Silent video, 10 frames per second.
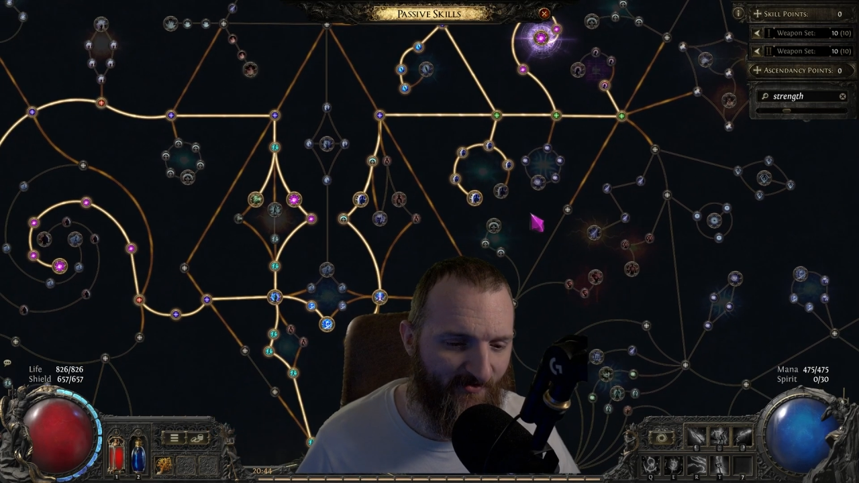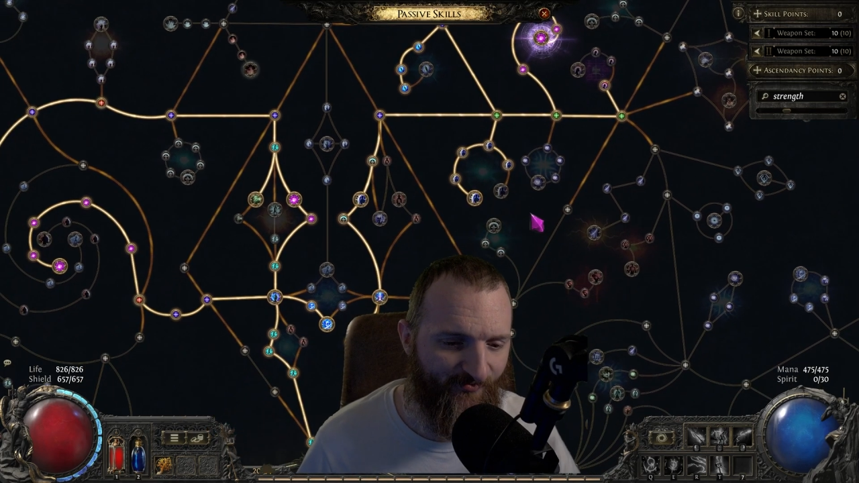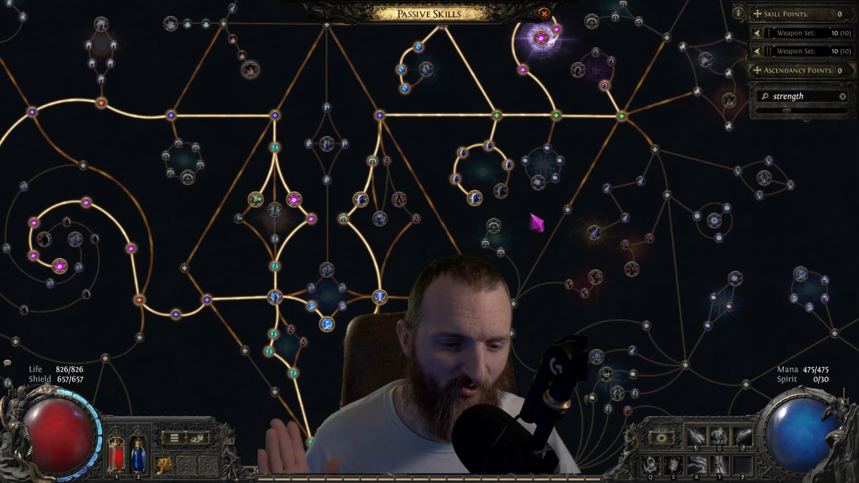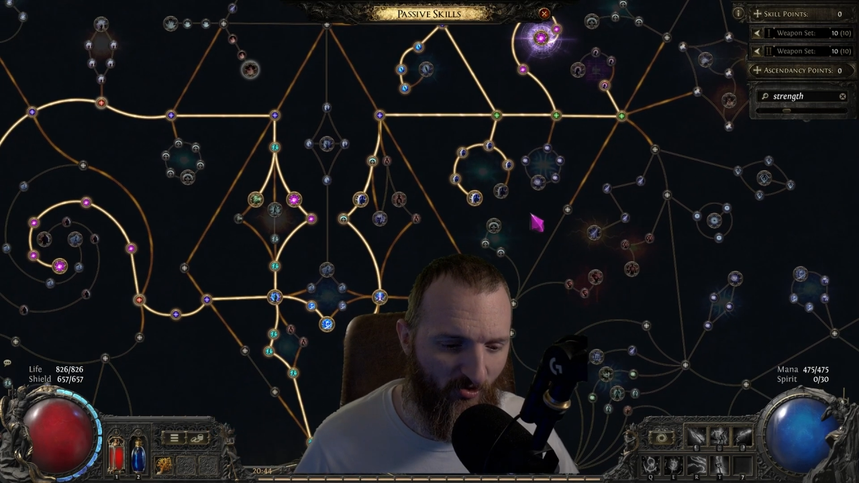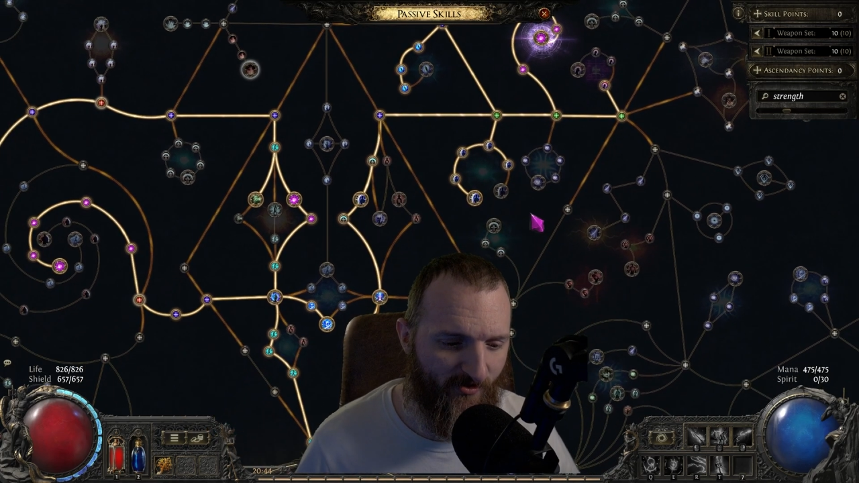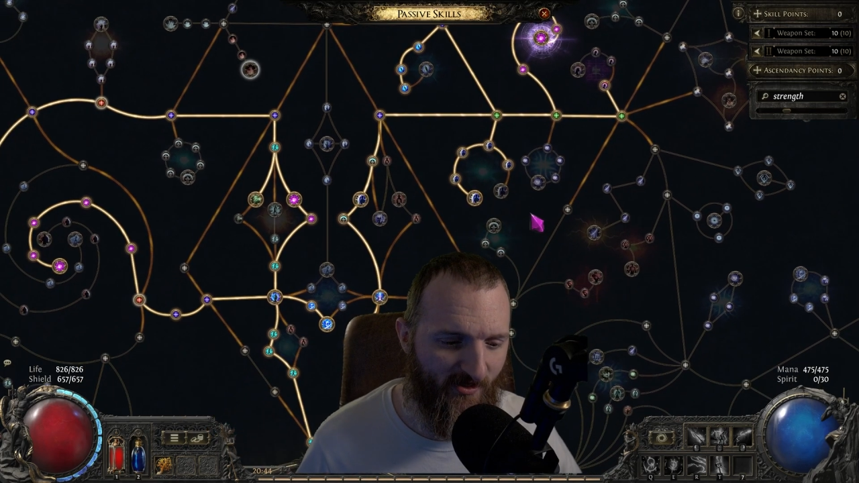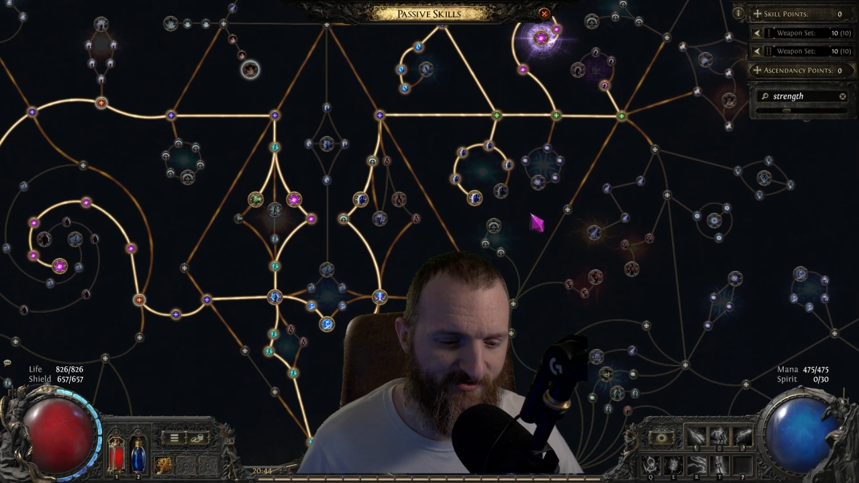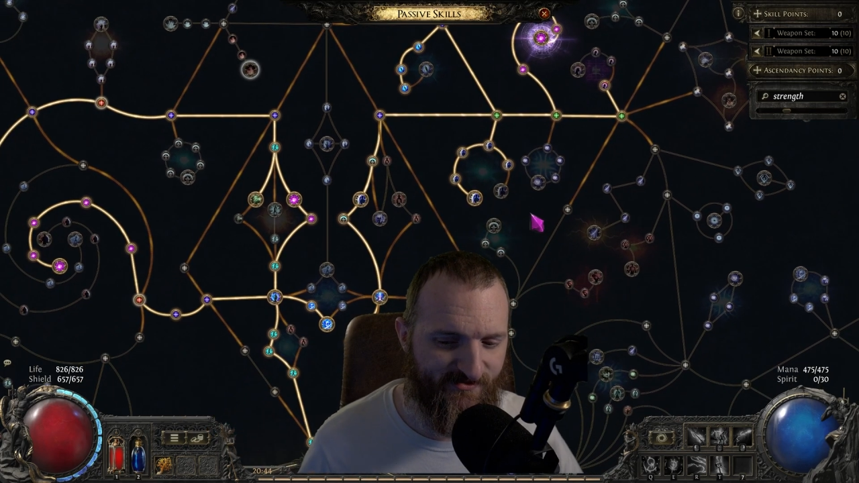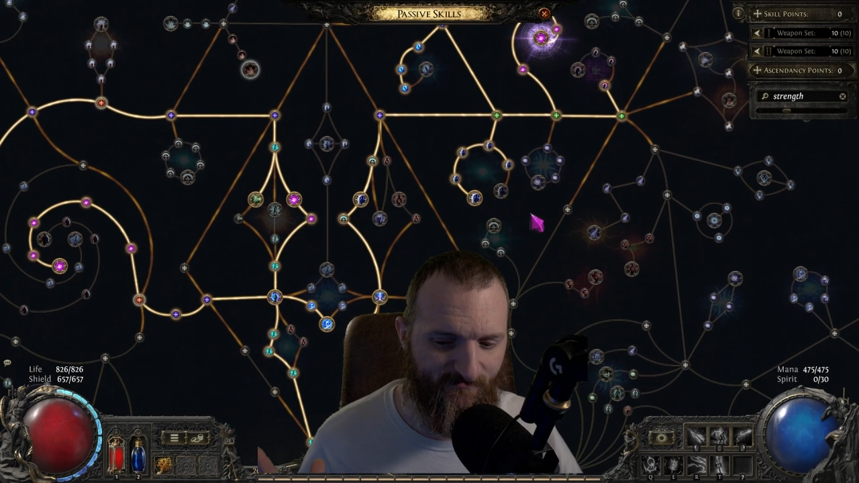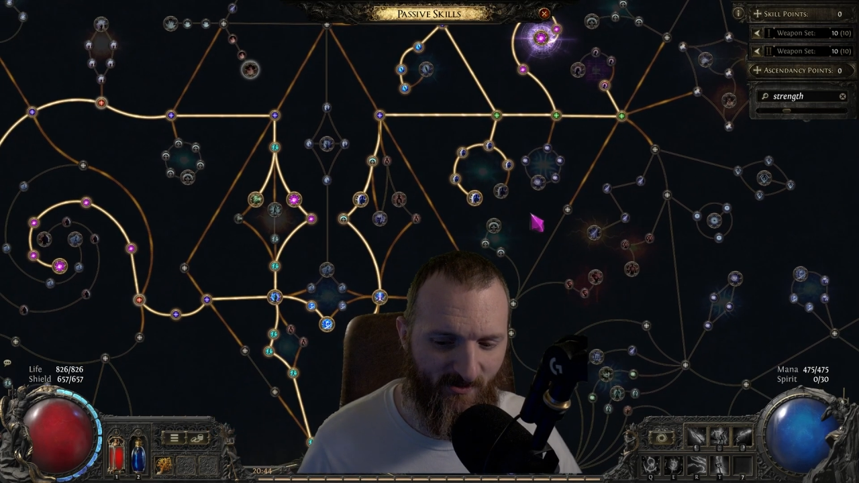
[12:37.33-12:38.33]
for
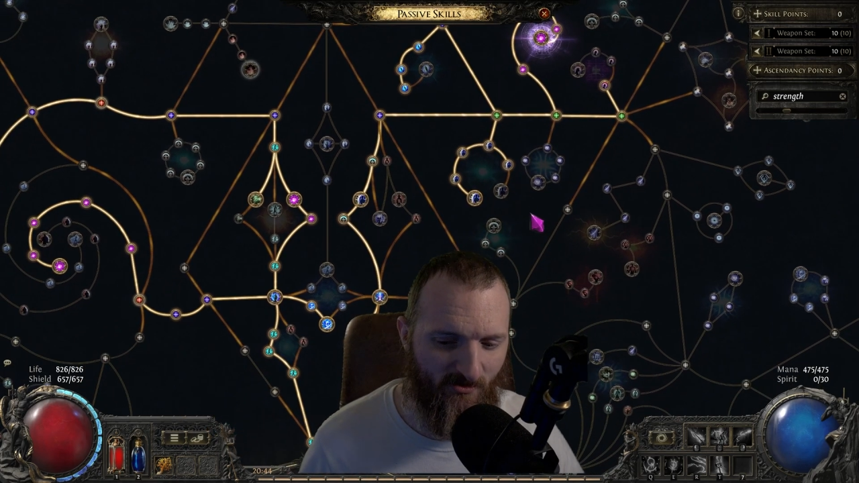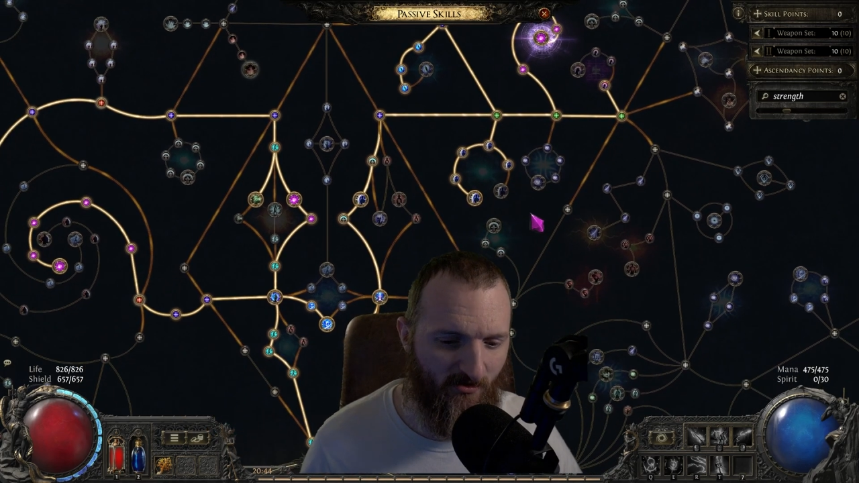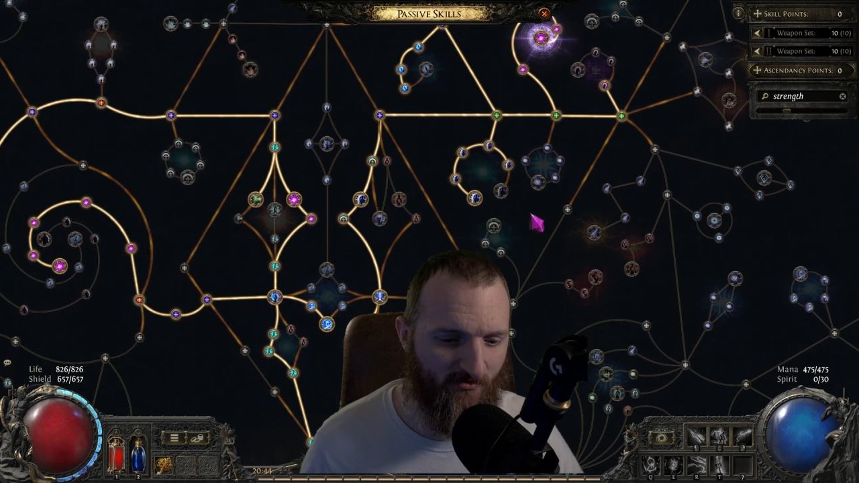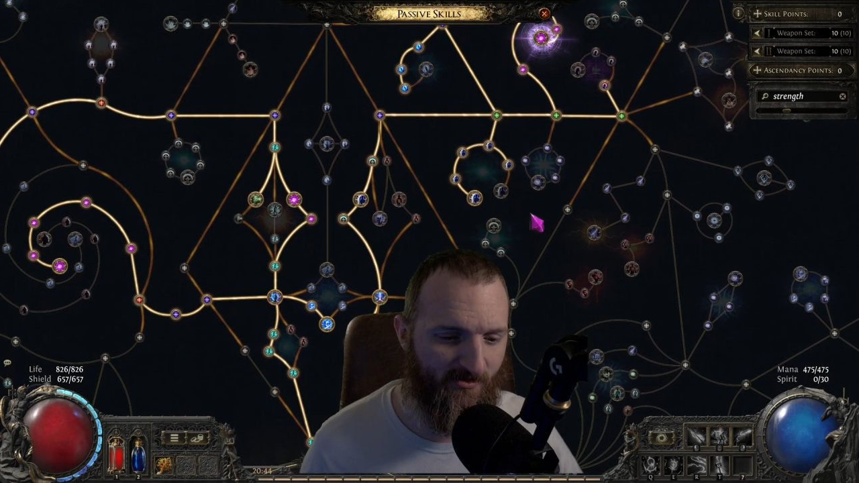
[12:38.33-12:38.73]
this build